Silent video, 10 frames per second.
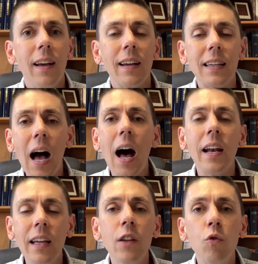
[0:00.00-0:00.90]
God
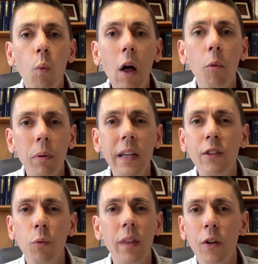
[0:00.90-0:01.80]
is well pleased
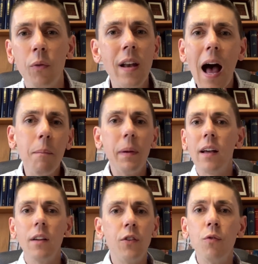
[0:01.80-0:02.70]
with you, not
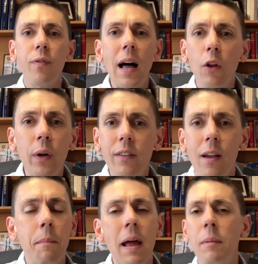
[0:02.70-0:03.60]
because you follow his
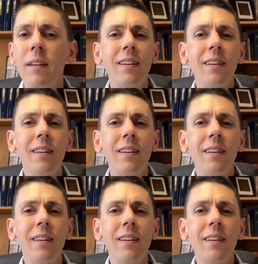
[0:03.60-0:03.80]
commandments,